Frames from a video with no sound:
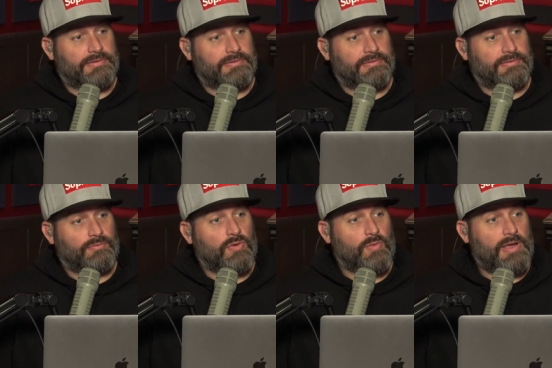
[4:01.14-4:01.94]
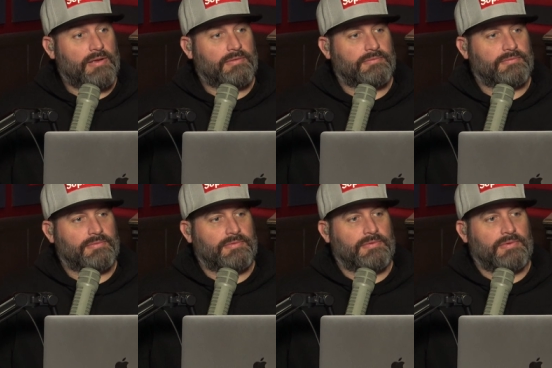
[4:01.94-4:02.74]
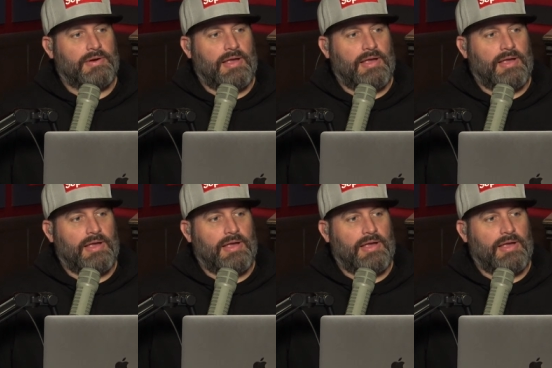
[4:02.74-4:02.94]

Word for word: Inmates. Hilarious. Inmates.